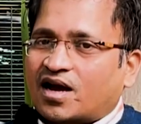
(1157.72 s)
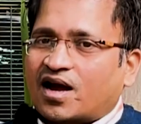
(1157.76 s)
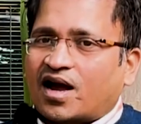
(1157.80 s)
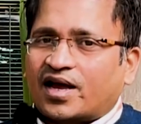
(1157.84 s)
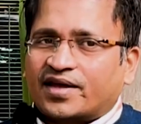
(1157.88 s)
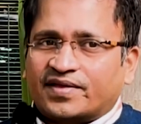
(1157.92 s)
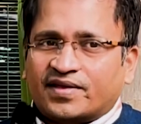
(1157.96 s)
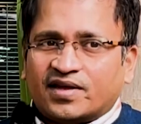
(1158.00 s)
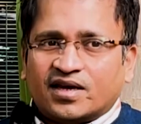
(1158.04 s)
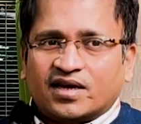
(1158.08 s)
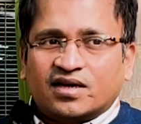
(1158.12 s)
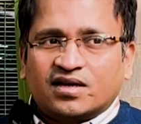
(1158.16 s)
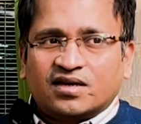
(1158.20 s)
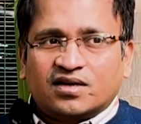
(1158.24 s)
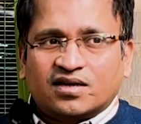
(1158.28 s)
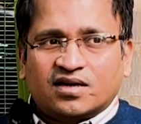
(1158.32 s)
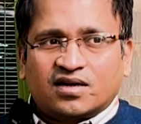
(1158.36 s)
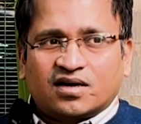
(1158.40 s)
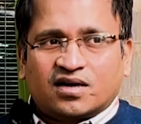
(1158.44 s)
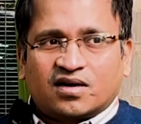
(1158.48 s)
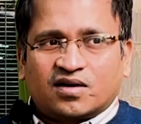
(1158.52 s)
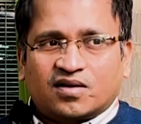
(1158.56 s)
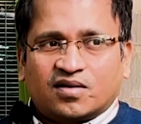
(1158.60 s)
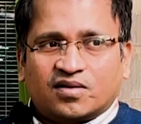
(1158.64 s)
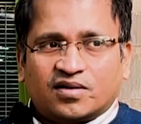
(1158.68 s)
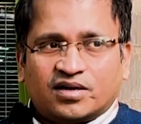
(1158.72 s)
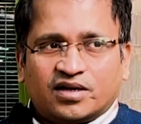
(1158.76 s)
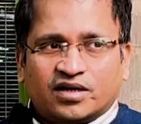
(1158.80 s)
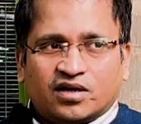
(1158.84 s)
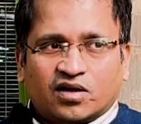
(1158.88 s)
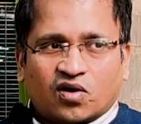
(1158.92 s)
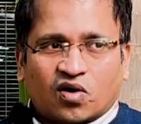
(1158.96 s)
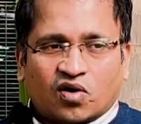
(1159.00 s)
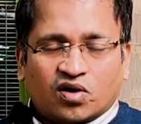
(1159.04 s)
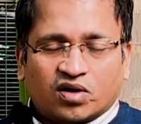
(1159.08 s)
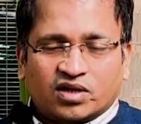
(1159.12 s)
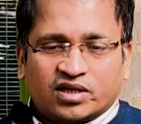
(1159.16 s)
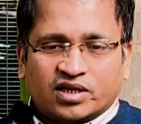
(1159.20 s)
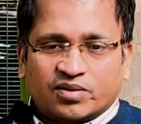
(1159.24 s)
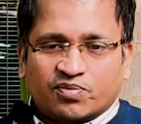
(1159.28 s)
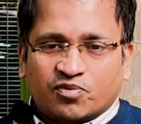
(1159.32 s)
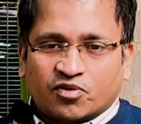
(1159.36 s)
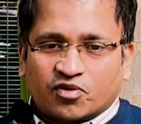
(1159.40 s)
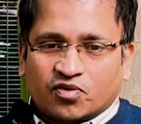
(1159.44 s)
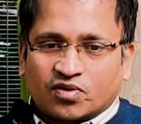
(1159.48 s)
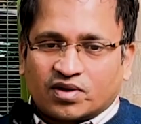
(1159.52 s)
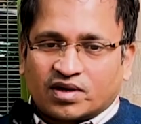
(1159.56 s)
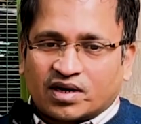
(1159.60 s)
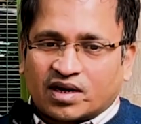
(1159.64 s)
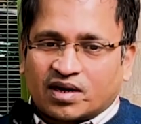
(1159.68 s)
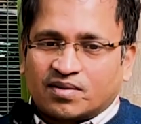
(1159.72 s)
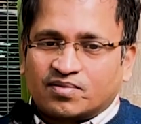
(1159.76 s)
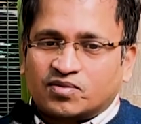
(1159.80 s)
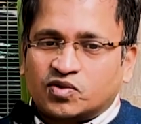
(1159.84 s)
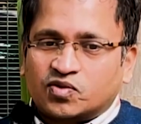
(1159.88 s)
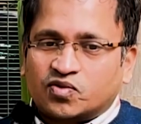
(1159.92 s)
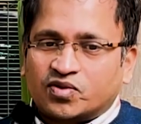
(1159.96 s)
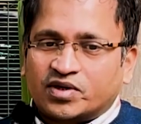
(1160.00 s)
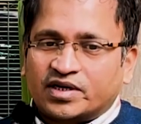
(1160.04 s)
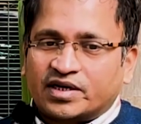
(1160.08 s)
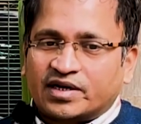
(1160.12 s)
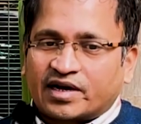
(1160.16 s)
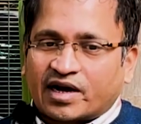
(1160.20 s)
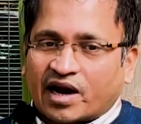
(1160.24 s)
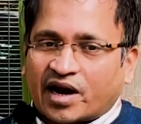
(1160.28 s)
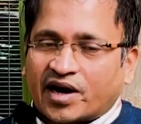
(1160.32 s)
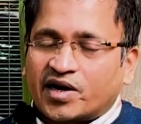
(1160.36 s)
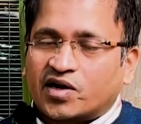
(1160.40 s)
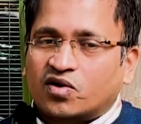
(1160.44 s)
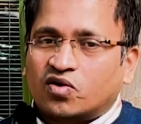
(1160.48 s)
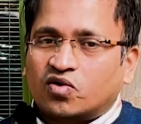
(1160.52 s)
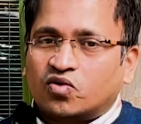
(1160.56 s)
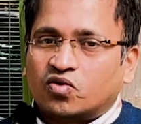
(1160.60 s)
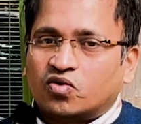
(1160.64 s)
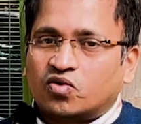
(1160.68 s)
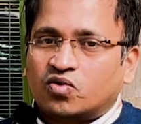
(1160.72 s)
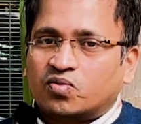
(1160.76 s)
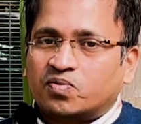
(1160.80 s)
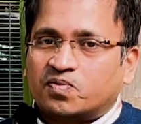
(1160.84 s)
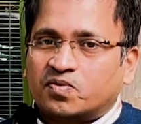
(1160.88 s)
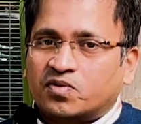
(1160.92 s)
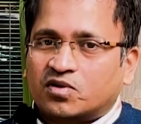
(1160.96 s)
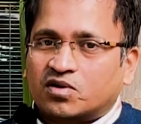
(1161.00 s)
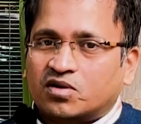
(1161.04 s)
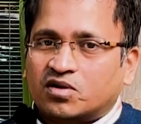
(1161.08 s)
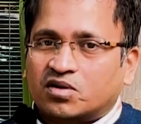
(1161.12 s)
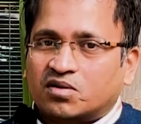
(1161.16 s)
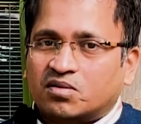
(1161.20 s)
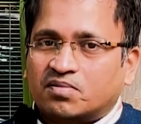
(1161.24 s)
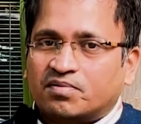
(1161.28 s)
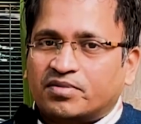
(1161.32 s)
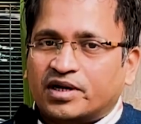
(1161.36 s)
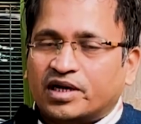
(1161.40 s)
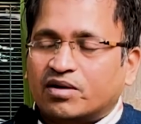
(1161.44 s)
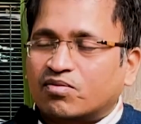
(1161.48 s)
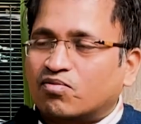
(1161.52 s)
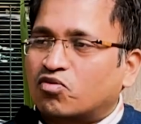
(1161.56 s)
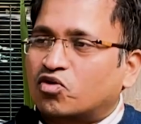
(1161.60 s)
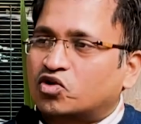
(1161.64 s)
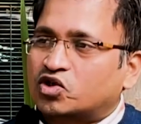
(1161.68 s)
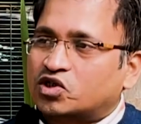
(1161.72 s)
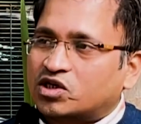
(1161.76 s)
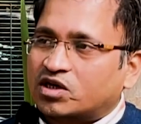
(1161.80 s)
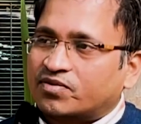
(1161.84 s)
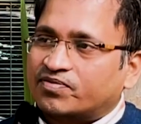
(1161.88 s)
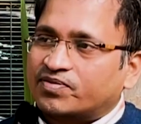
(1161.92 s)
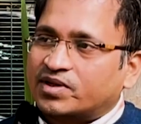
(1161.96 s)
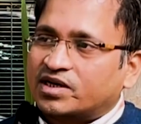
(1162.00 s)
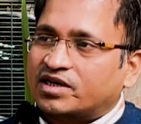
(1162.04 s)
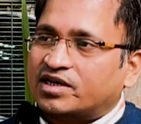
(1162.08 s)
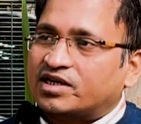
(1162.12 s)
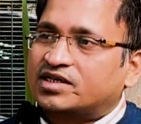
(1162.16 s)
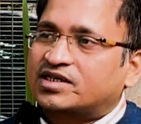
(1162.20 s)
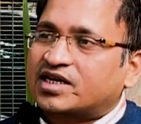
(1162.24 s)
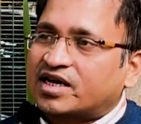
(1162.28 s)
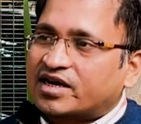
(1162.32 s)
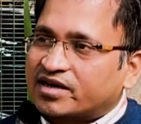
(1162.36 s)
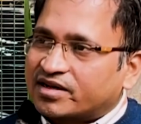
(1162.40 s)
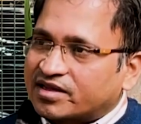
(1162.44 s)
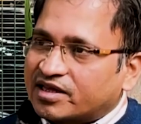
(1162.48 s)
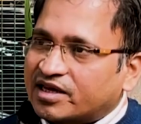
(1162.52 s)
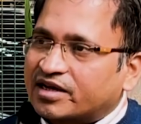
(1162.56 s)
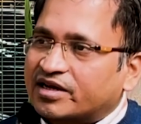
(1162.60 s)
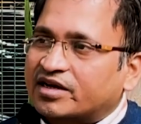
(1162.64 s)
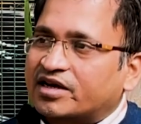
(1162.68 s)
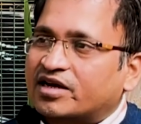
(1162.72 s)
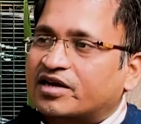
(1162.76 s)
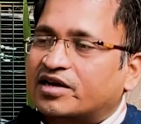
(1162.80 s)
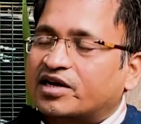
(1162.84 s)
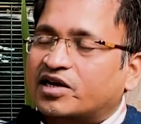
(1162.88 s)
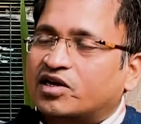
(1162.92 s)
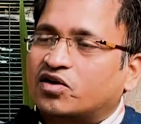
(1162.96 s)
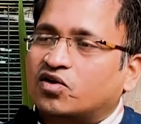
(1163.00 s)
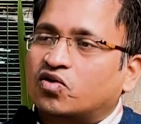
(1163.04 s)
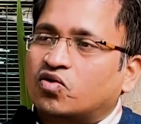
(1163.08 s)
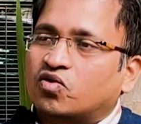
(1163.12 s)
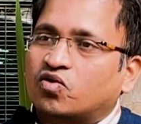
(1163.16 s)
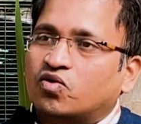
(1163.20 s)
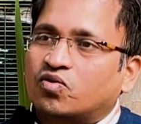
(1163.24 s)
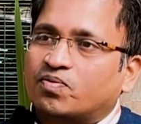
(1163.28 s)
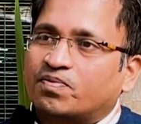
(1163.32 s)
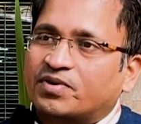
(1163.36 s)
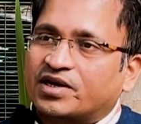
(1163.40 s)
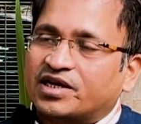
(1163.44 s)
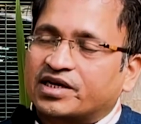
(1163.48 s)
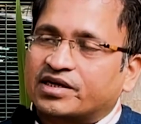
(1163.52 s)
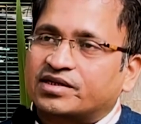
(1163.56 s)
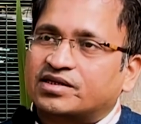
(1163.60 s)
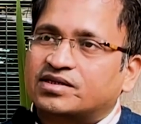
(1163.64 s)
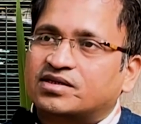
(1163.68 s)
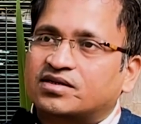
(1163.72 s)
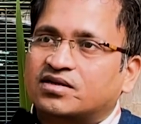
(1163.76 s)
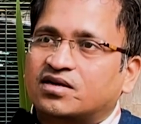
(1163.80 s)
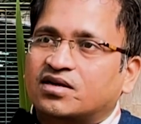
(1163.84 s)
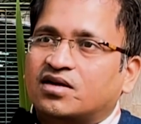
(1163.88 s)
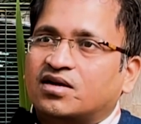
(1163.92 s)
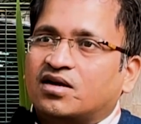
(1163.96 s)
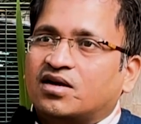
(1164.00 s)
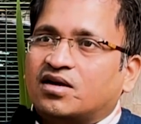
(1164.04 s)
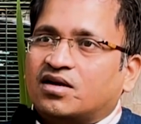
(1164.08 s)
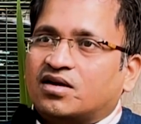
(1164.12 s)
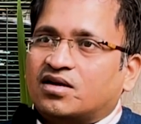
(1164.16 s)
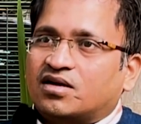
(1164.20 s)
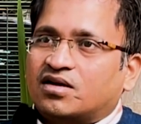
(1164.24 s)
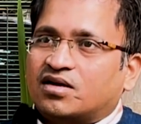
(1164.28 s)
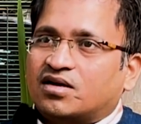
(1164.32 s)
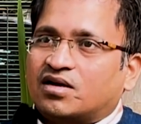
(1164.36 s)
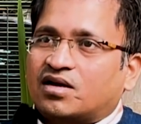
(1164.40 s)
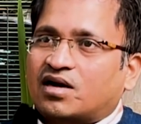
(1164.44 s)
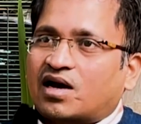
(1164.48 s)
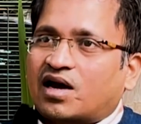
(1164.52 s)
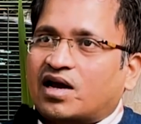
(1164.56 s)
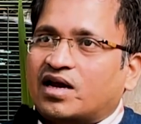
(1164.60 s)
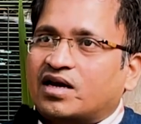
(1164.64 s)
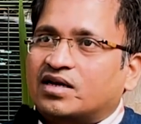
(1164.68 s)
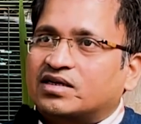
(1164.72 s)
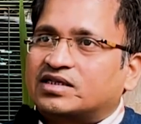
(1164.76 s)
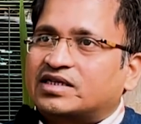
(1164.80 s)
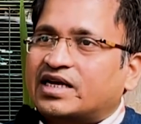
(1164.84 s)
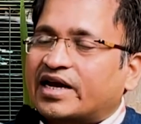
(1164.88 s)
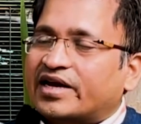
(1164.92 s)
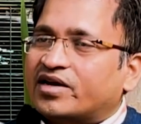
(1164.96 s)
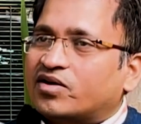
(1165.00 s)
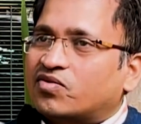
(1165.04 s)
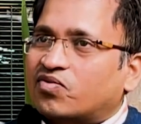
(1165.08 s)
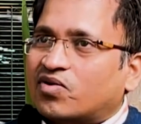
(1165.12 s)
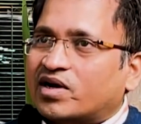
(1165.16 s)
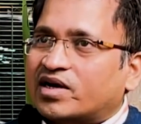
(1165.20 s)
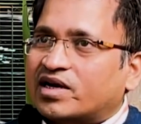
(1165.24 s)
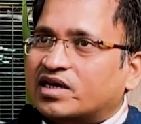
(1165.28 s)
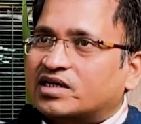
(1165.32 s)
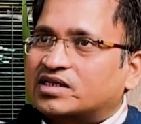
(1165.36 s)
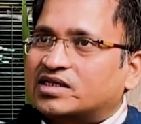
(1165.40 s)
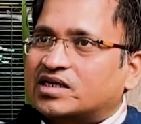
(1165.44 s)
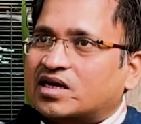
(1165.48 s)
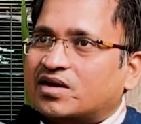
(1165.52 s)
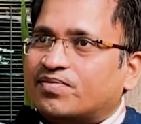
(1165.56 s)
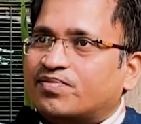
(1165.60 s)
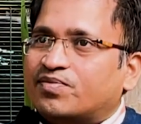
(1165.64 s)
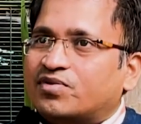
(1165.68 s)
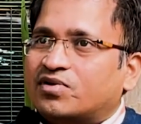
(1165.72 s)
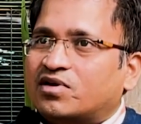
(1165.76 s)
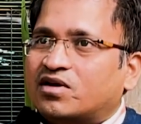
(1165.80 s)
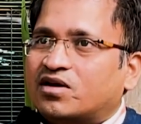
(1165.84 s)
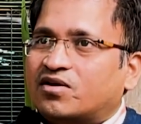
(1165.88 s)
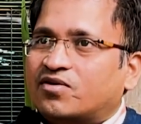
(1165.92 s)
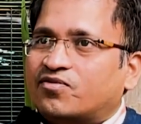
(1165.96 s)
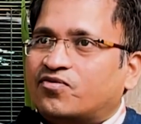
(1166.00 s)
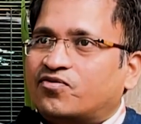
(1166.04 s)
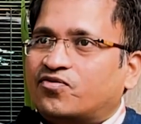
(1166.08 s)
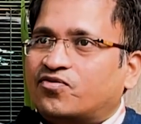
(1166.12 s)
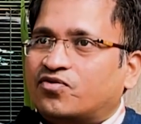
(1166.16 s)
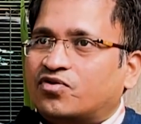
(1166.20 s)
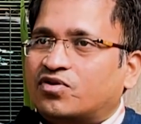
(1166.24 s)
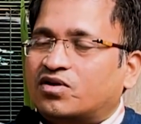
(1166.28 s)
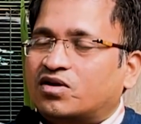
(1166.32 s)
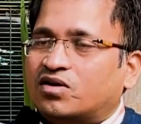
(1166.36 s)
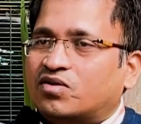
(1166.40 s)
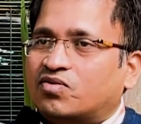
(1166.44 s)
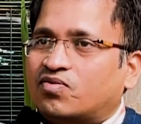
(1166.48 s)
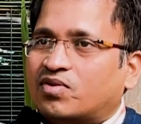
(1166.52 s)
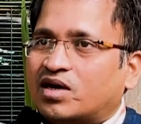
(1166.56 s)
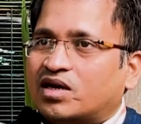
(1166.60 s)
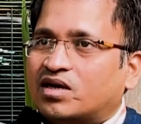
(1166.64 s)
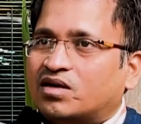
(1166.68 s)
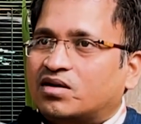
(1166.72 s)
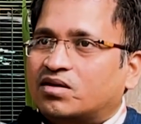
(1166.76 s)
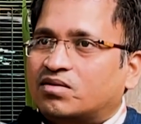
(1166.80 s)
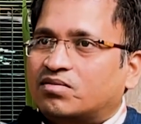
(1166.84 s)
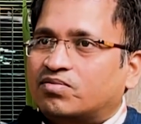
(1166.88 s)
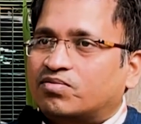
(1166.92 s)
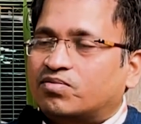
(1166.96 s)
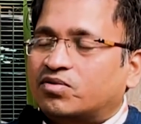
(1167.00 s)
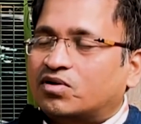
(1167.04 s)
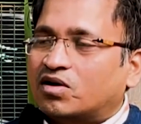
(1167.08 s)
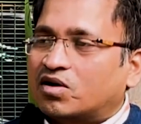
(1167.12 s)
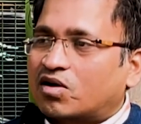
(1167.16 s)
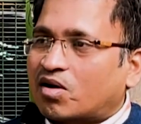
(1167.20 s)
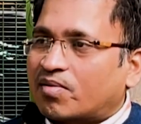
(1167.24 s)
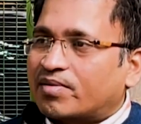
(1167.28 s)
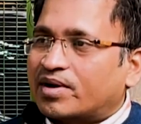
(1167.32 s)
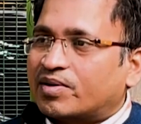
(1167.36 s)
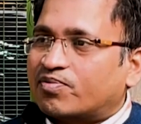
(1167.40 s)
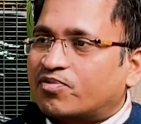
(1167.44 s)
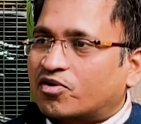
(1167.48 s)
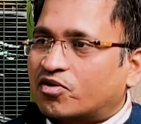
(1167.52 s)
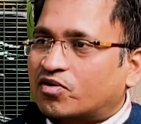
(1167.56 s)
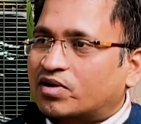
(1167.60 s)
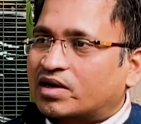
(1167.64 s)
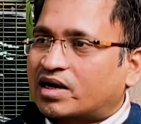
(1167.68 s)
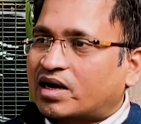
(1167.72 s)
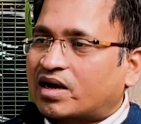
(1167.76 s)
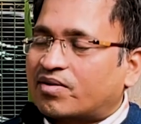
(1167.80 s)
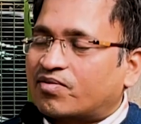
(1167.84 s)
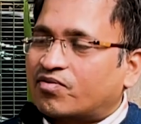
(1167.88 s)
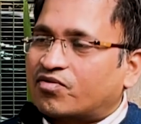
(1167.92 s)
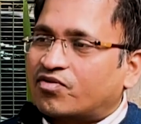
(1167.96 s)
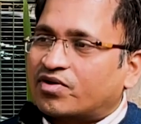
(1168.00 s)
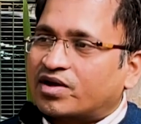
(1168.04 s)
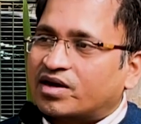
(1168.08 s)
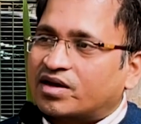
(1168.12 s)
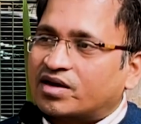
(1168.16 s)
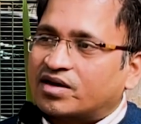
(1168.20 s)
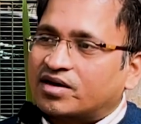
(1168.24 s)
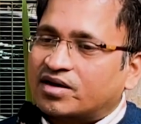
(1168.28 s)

I think in all the programs we try to bring most of the design thinking into place. I'll cite one example of one government program where